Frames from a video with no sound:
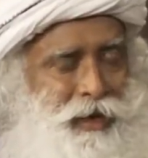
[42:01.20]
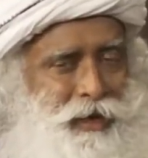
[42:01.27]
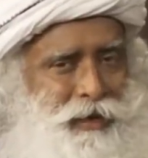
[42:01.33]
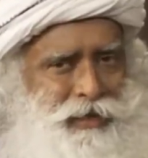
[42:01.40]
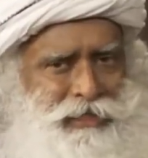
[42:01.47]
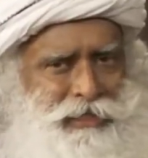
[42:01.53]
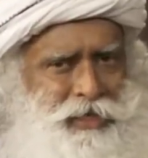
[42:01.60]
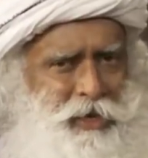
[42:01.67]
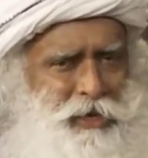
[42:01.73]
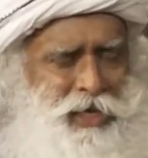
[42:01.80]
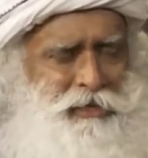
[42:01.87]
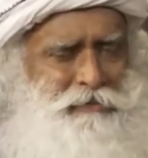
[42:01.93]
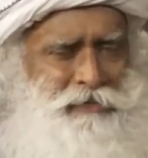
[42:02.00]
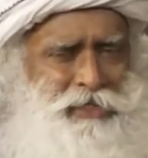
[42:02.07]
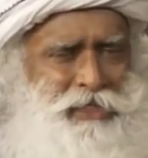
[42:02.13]
it's not
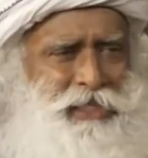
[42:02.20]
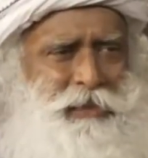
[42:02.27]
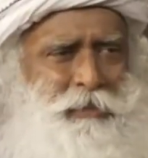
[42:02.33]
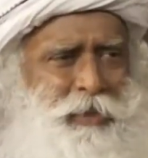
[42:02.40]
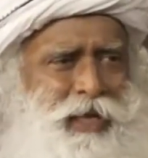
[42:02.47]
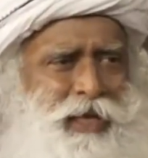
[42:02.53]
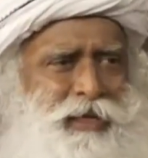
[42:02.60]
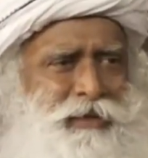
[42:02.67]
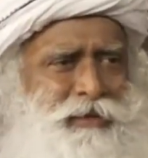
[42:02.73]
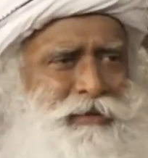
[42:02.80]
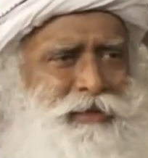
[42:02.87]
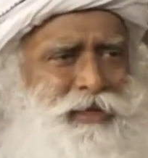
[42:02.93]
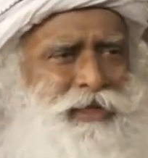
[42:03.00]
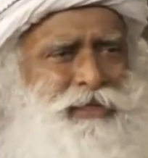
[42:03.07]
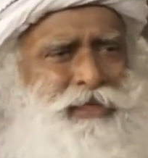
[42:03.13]
like physical pain,
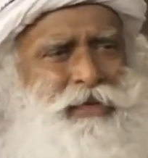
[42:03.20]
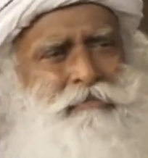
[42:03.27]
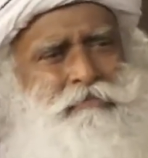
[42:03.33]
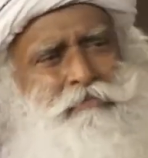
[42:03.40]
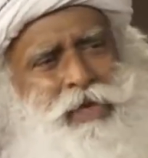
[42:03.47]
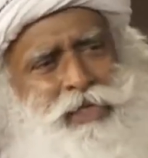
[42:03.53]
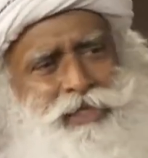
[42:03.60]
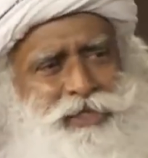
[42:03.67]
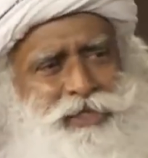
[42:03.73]
it's immense